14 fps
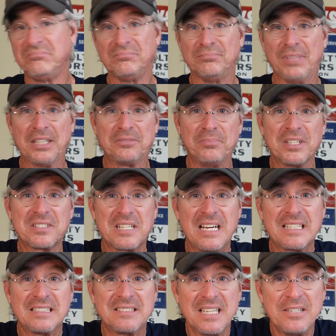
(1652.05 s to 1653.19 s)
About the best I
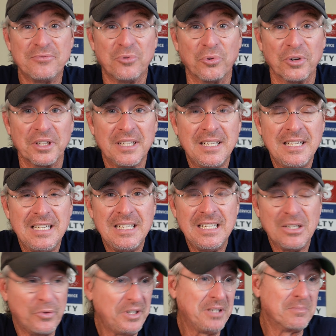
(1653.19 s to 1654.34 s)
could say for it.
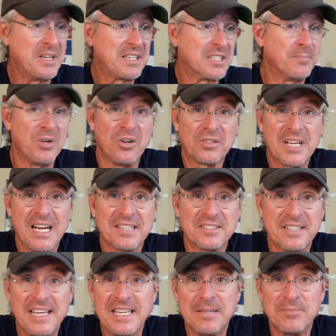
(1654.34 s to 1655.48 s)
We can make up all kinds of
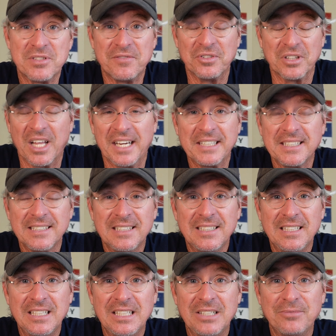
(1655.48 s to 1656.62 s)
names if you'd like.
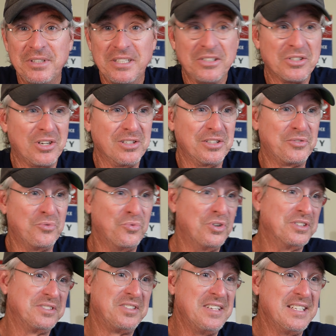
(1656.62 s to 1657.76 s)
We can call it the
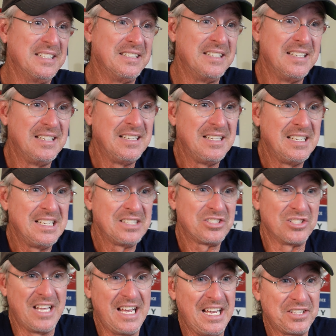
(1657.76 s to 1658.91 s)
110
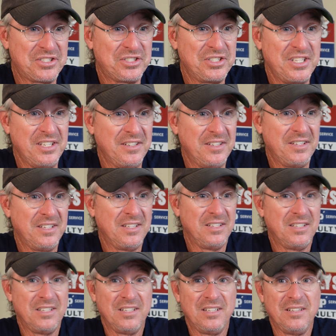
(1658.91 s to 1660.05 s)
slash
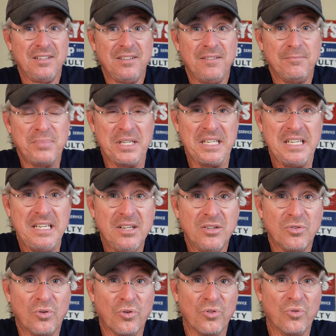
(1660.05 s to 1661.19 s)
B
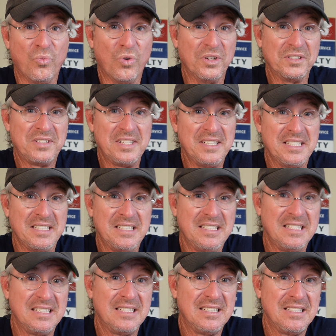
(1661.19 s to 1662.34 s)
or the
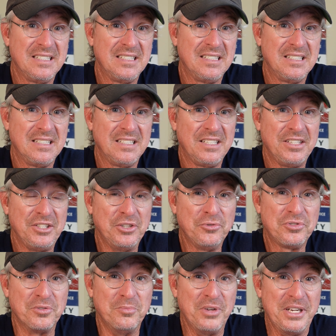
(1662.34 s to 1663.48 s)
110
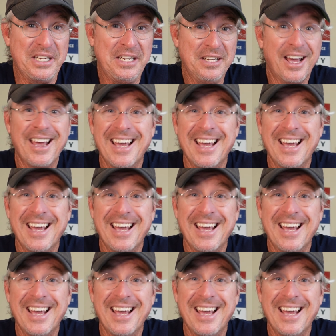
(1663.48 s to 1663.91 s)
used to be.